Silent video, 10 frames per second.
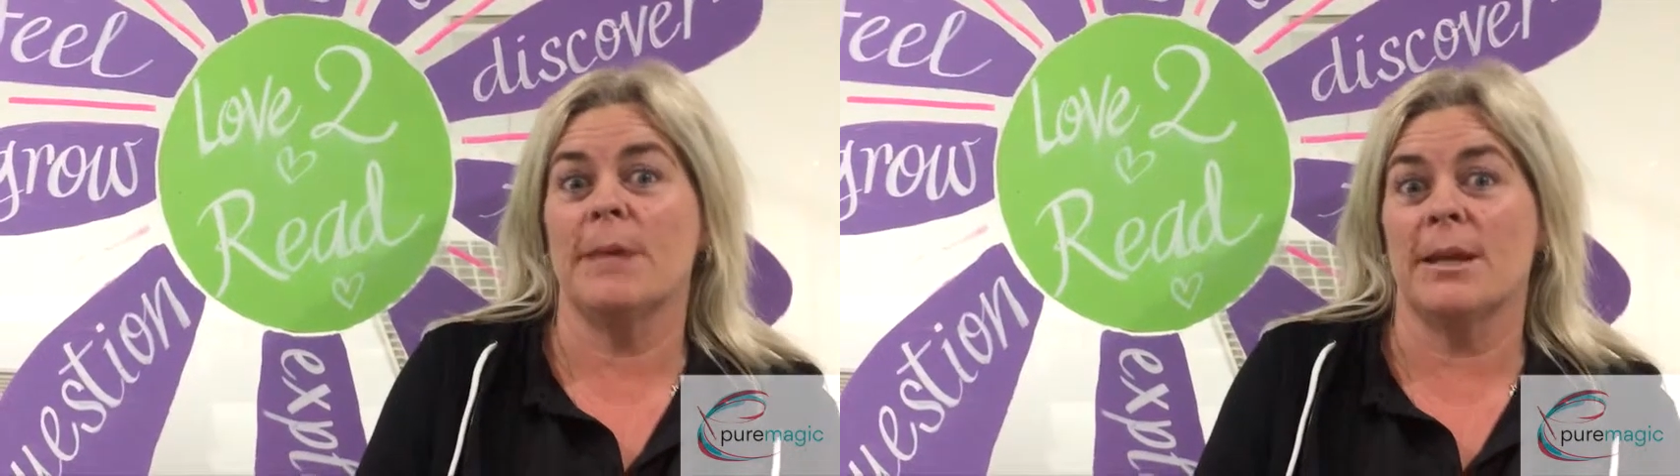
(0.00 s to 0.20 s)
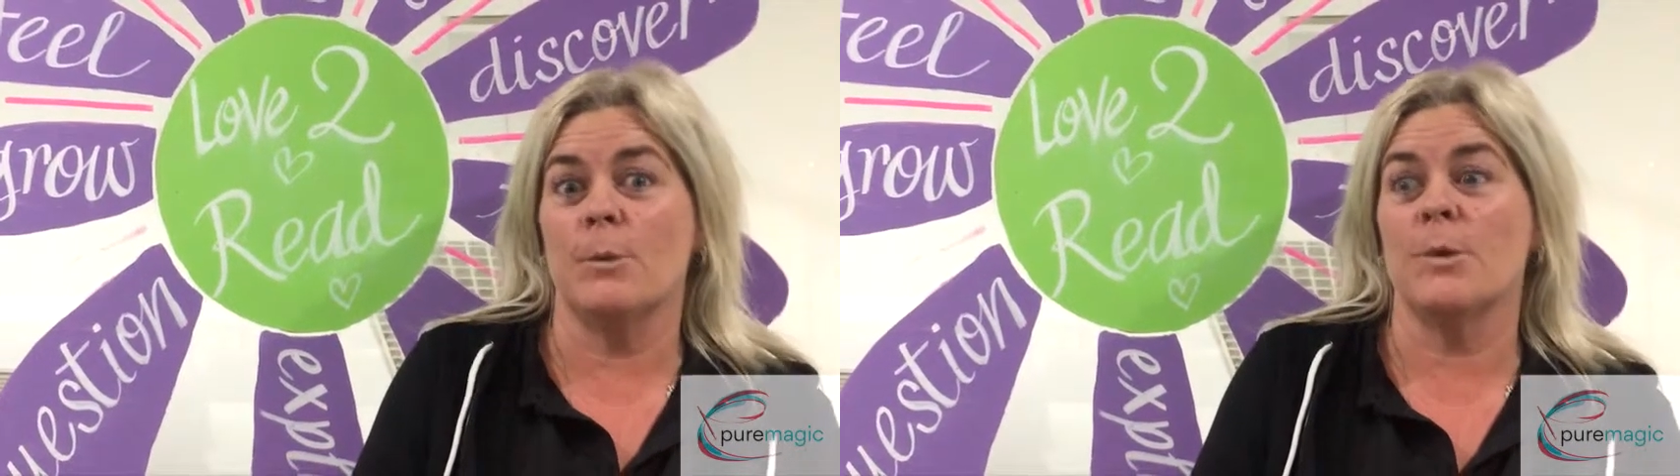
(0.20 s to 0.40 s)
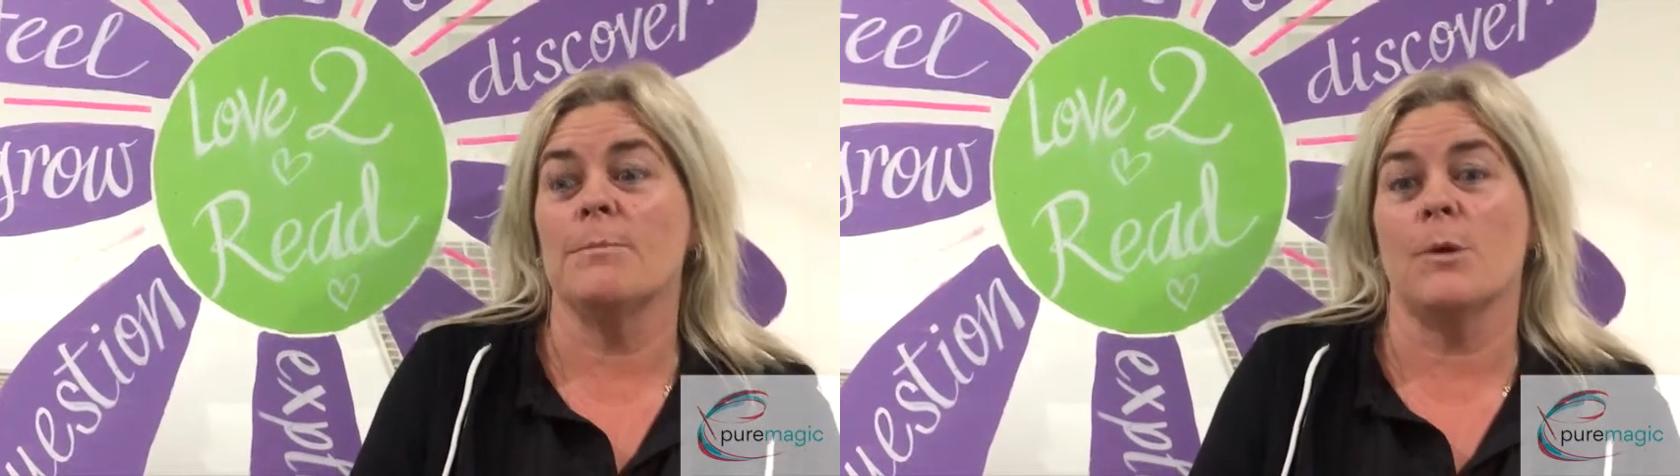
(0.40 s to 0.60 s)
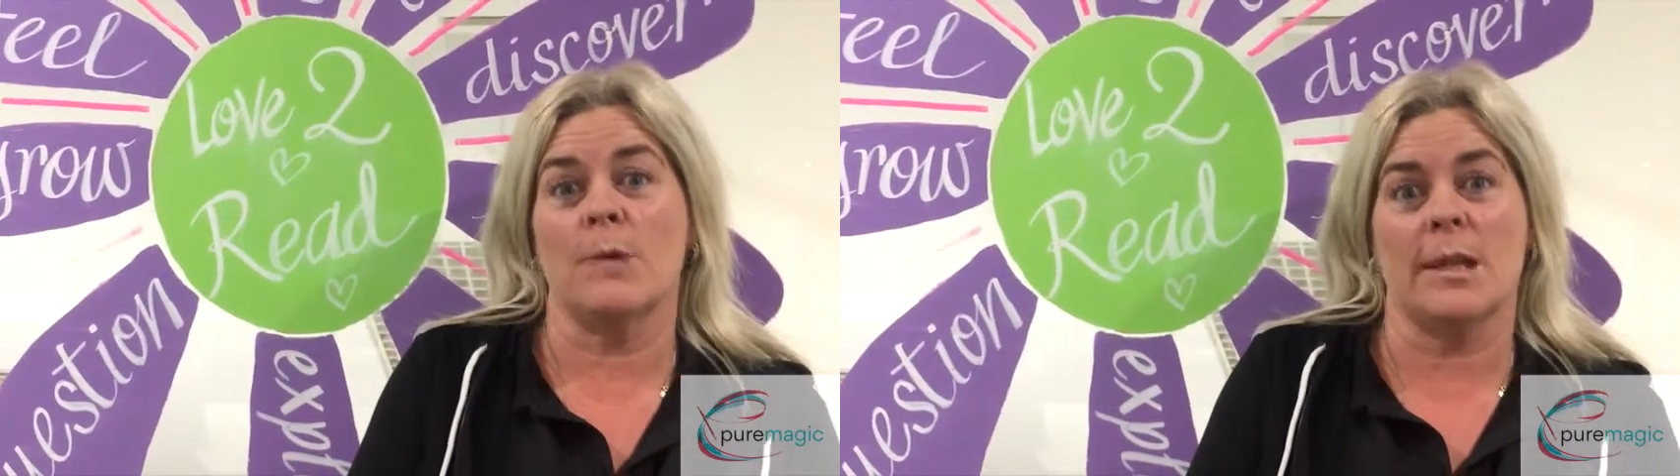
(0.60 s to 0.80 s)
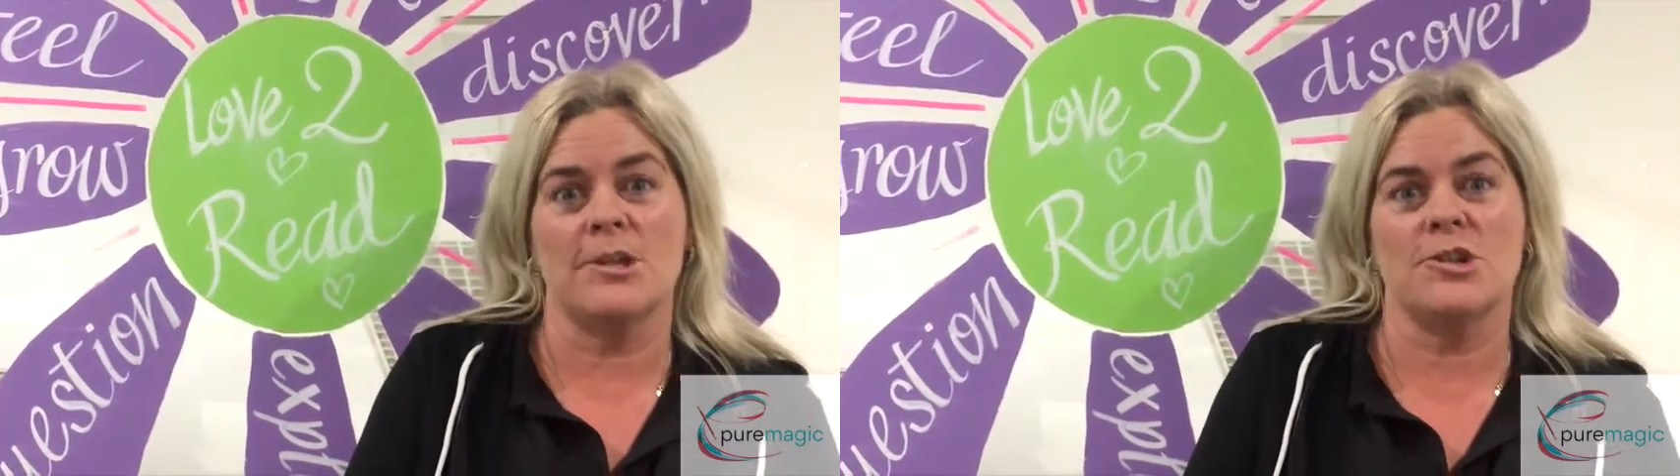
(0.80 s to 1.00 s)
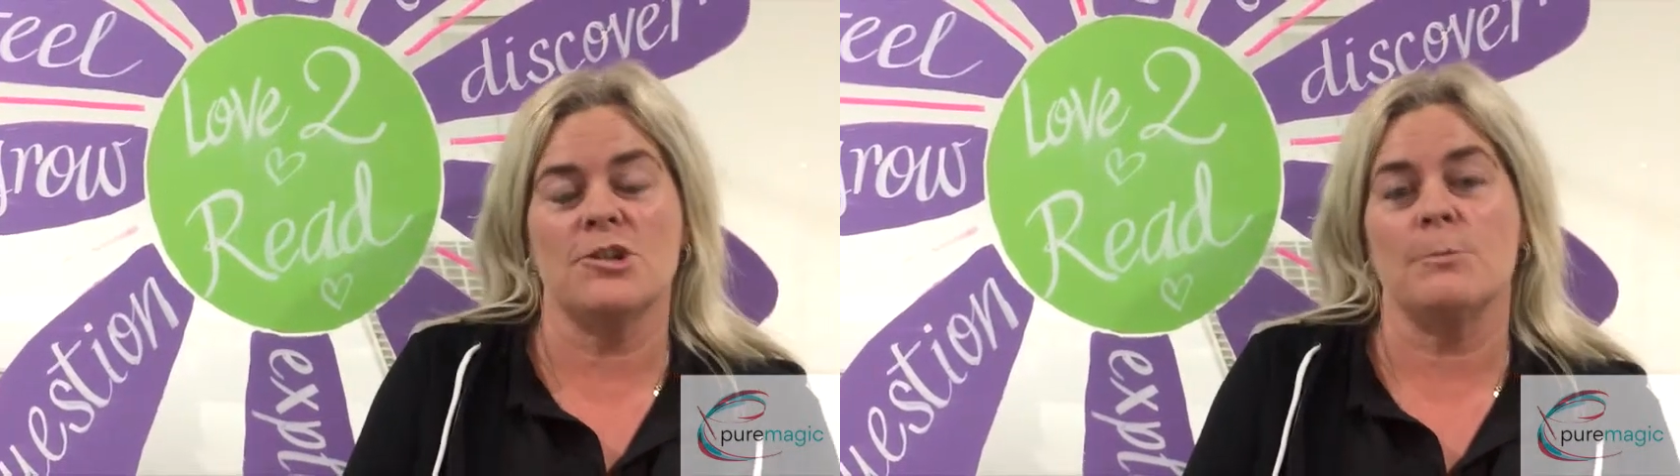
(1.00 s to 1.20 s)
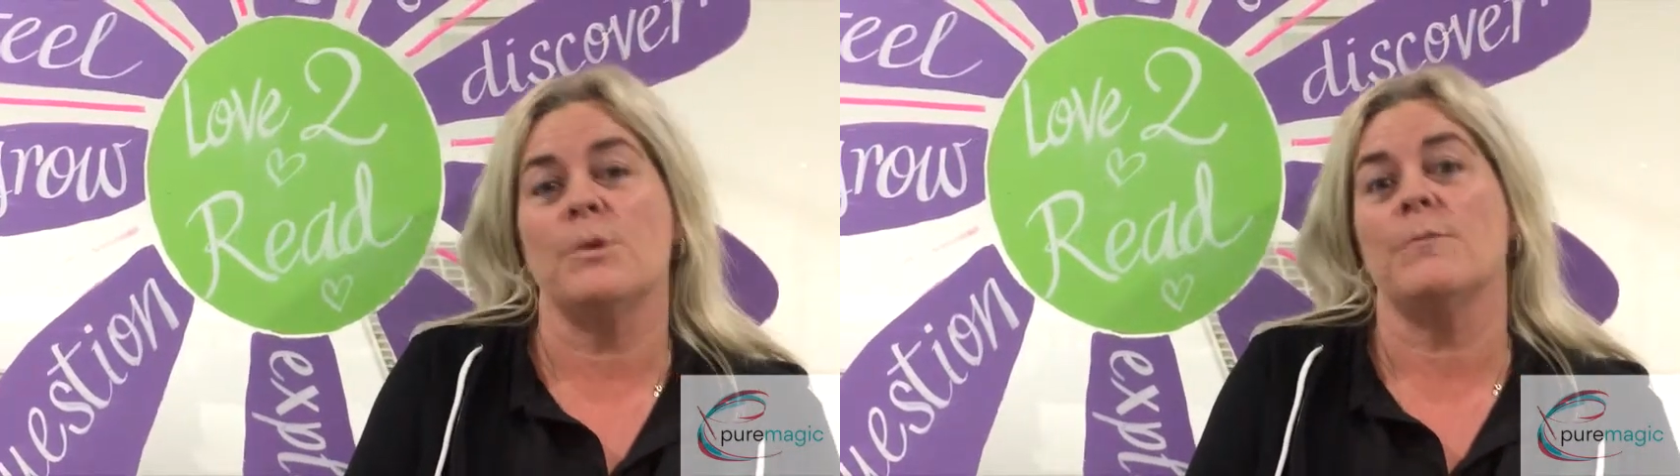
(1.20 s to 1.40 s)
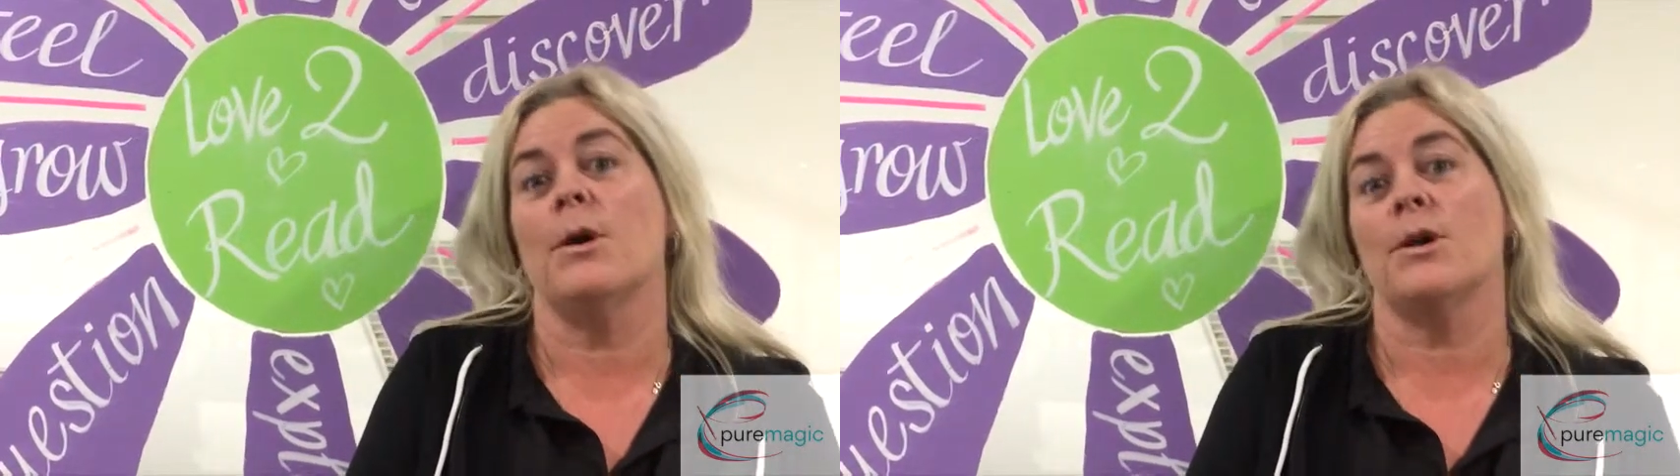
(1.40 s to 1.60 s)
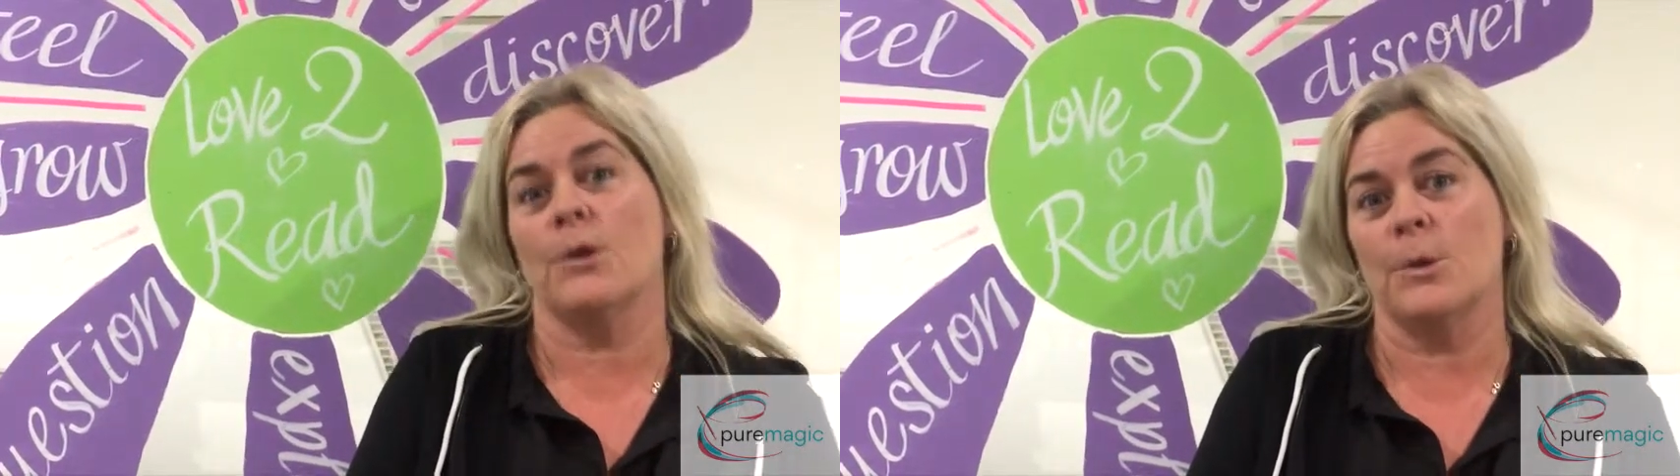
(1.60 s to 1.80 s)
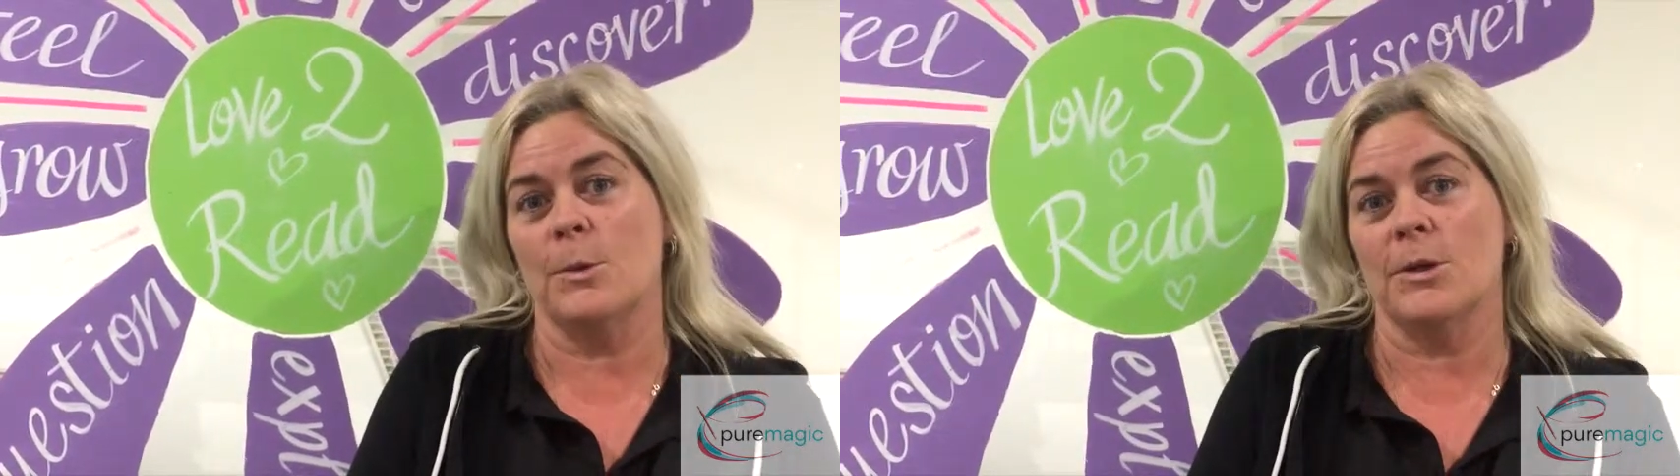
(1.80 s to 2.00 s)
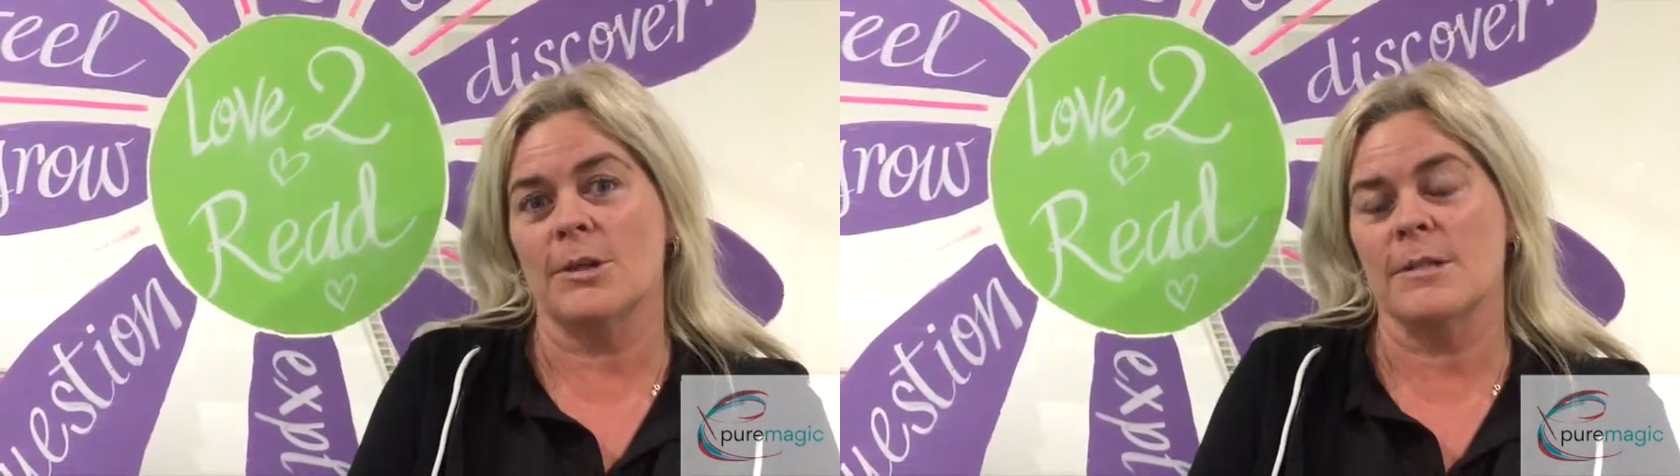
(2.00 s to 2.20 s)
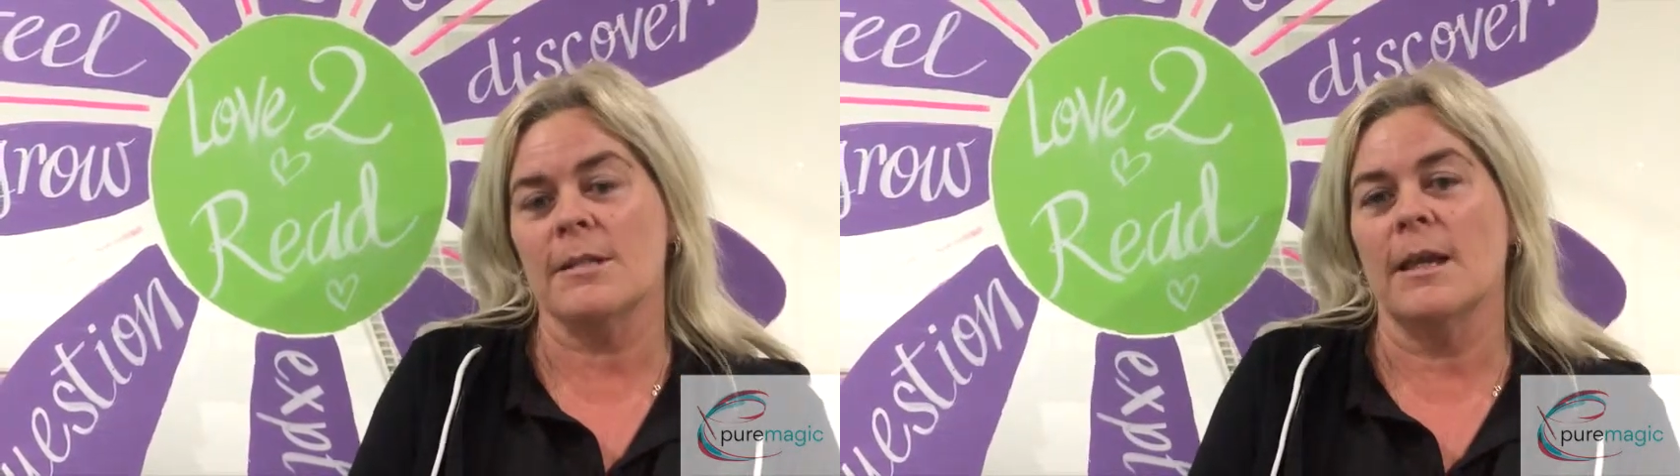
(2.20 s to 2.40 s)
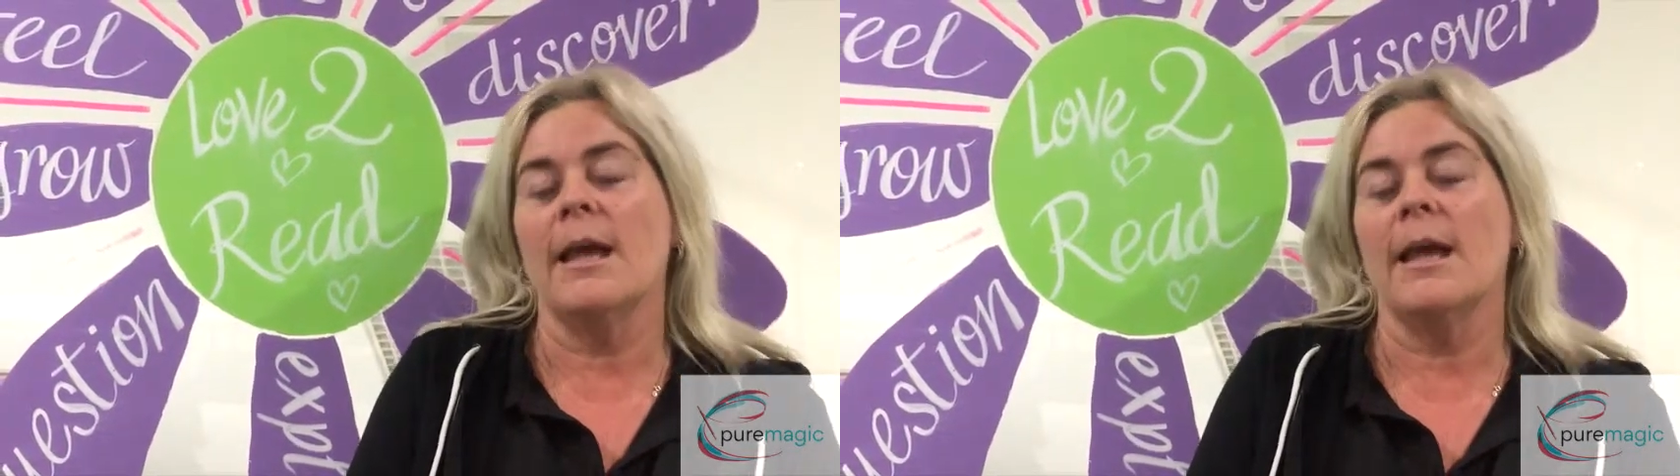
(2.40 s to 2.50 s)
better with my relationship with my co-workers,